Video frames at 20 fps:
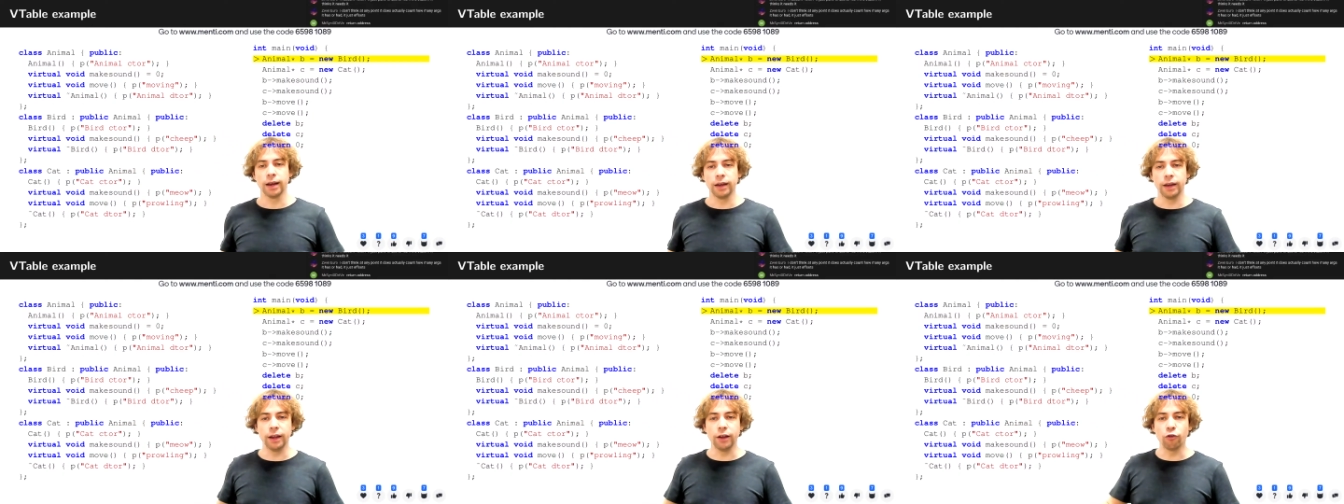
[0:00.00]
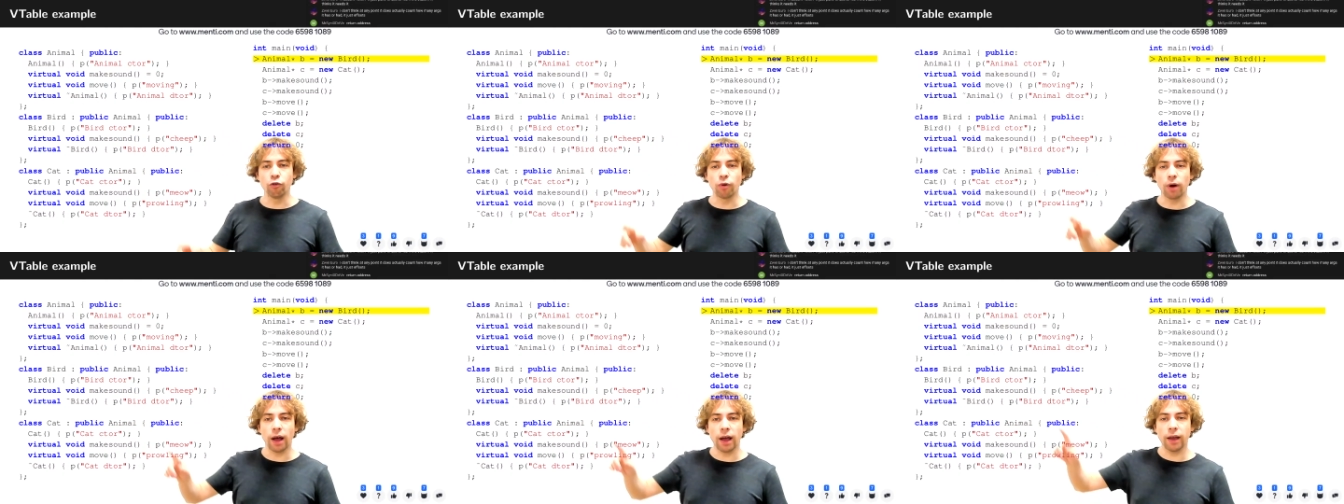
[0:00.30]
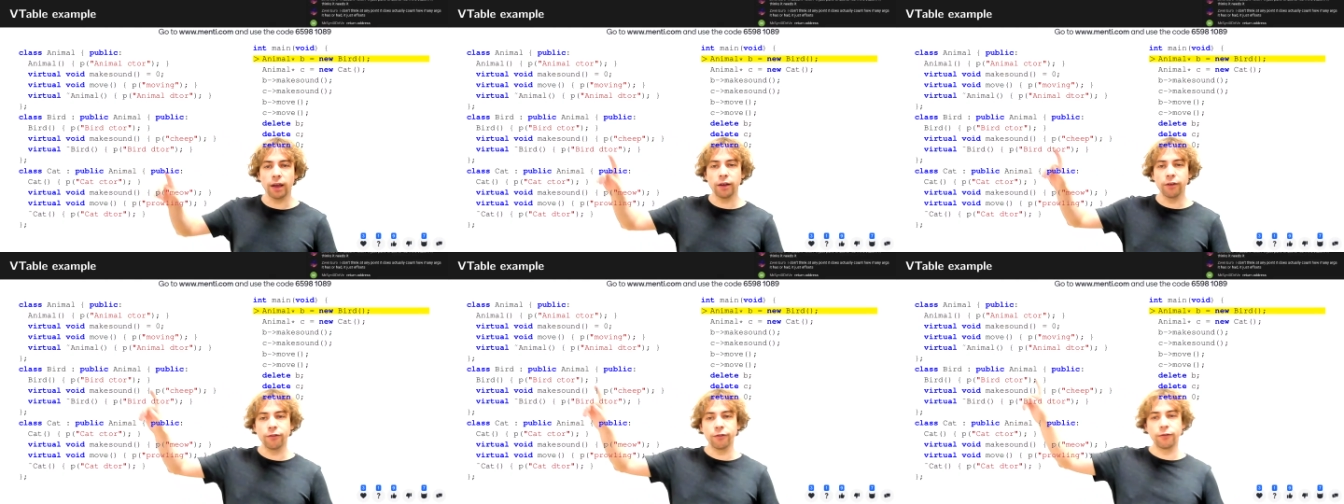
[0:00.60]

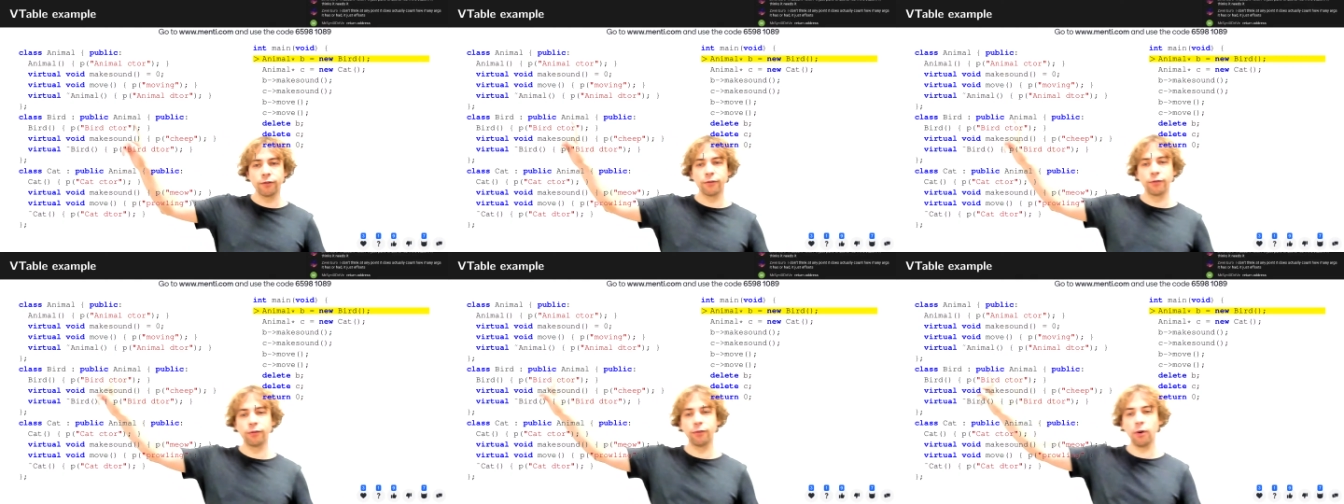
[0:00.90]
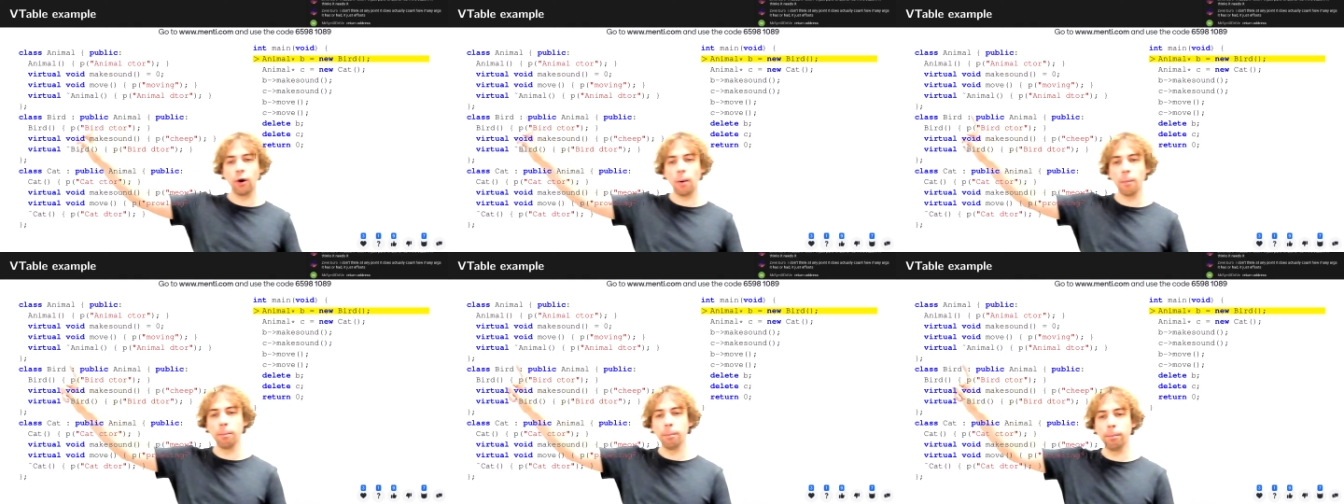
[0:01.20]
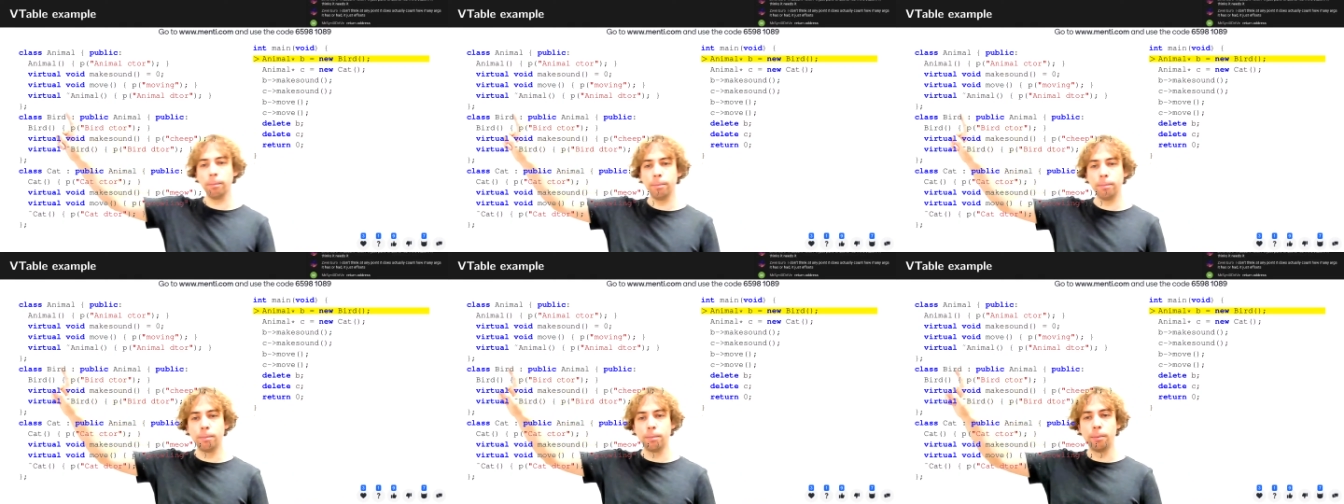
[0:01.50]
Derived
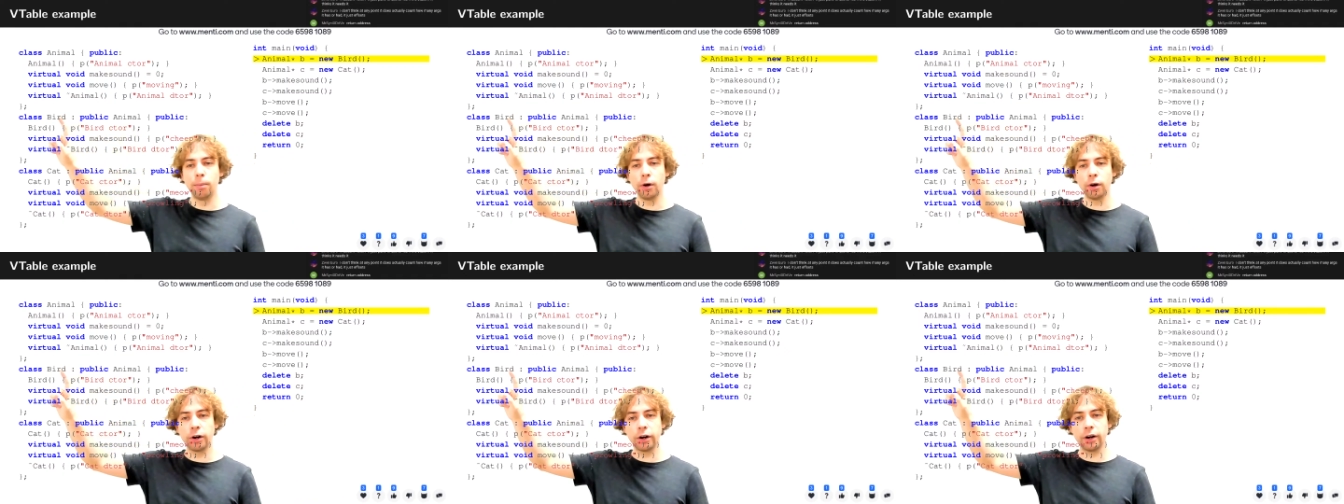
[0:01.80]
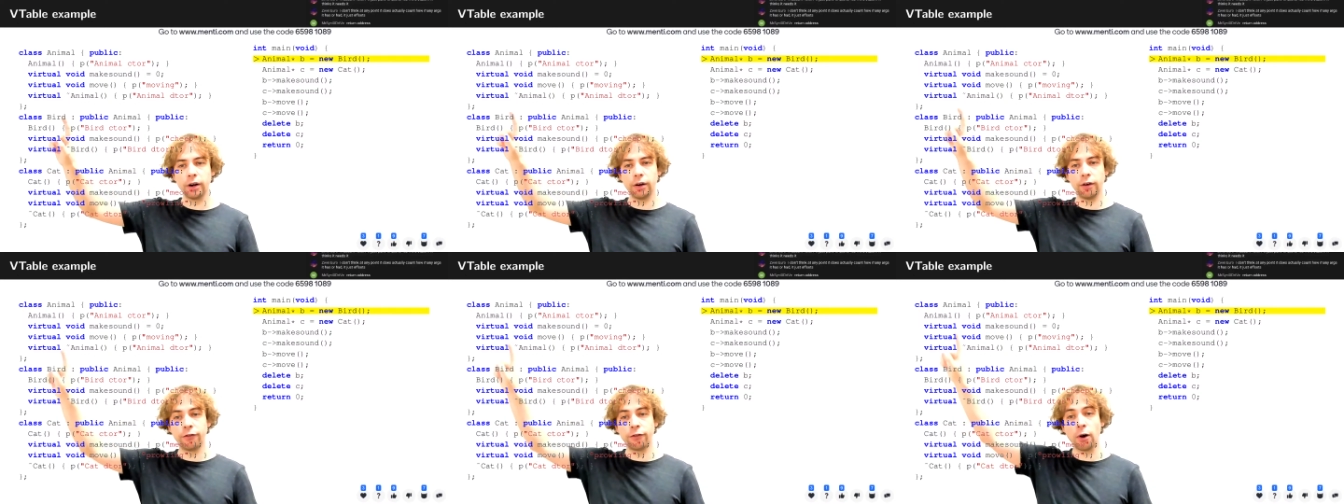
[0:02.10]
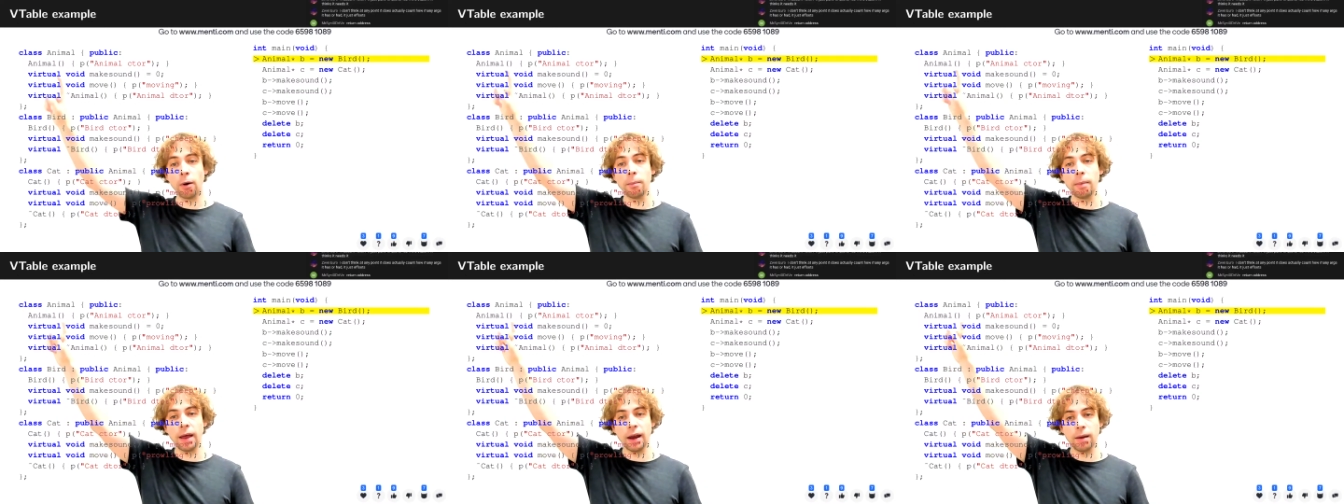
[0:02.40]
from
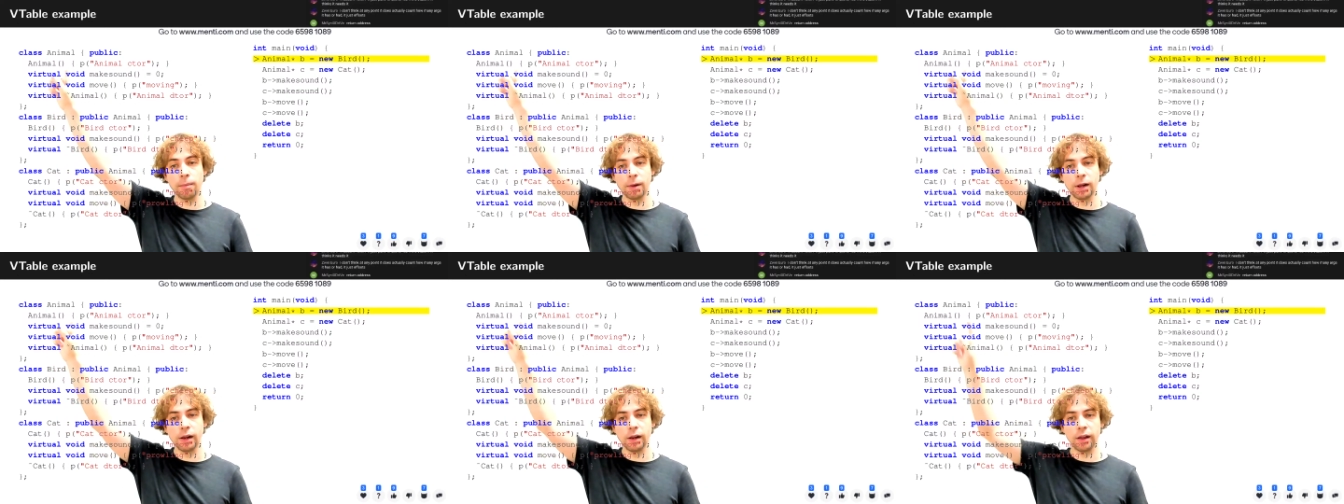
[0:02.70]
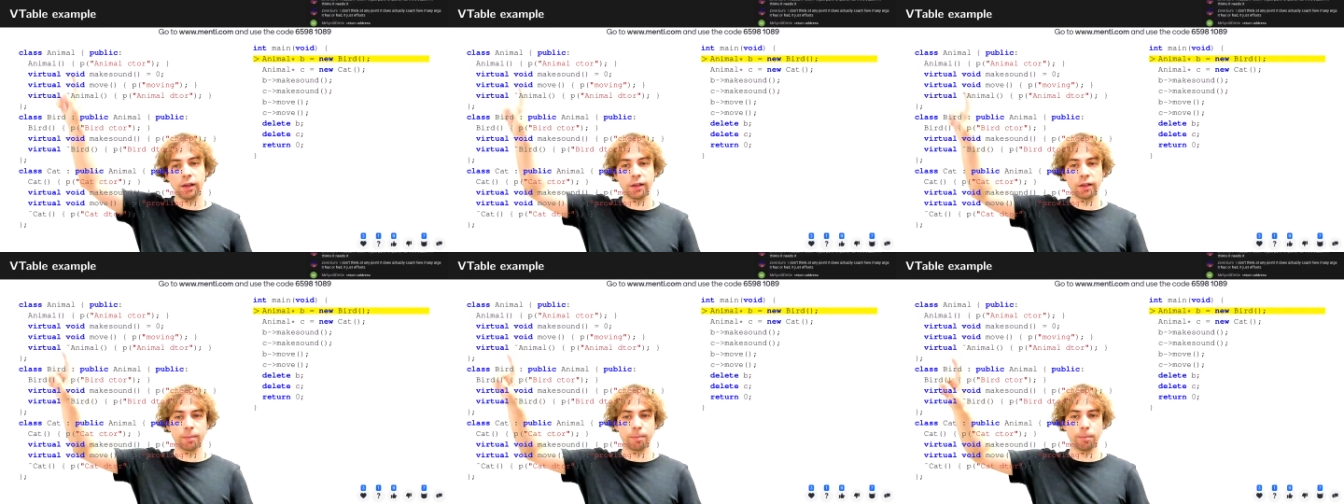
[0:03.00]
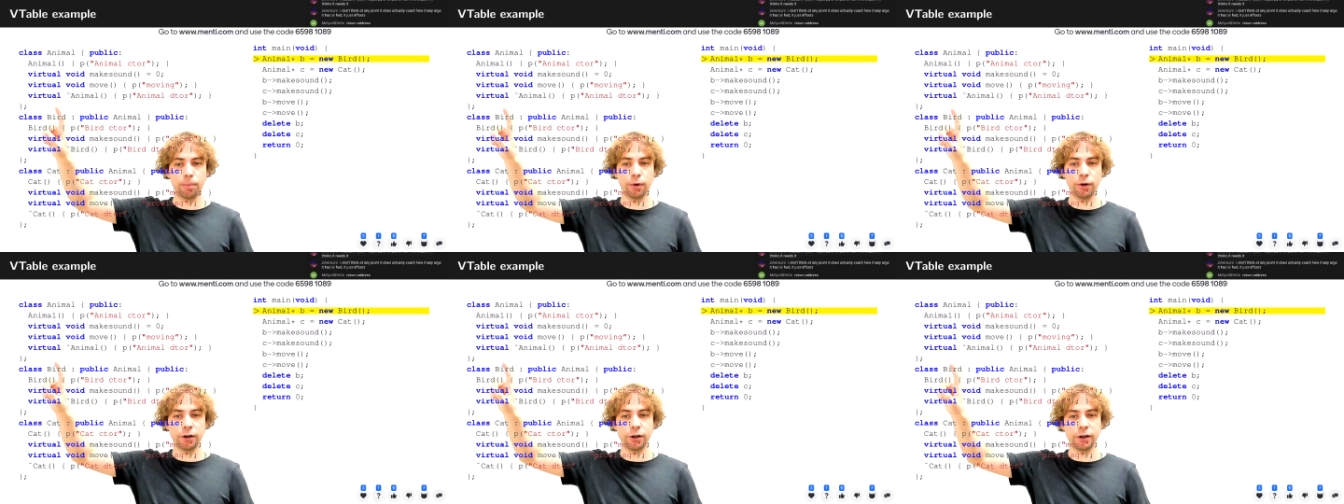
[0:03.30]
animal is
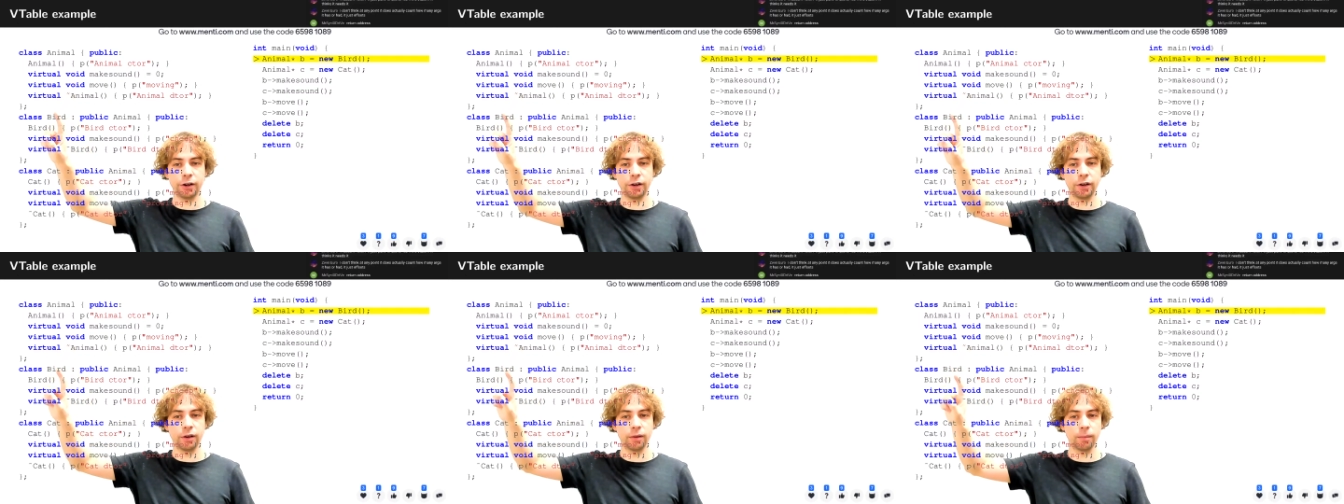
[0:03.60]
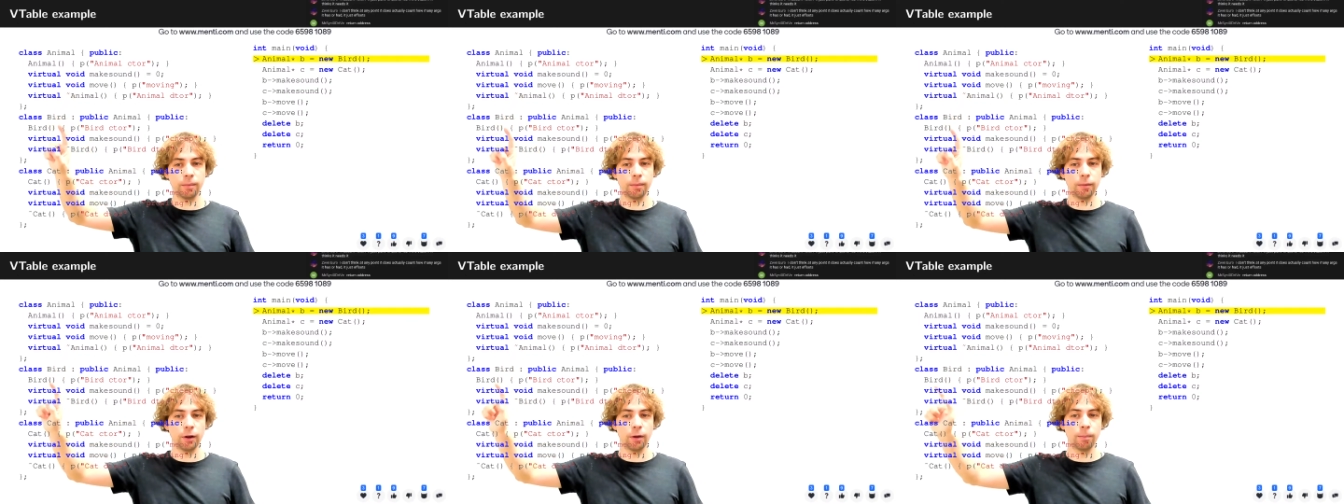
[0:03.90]
bird.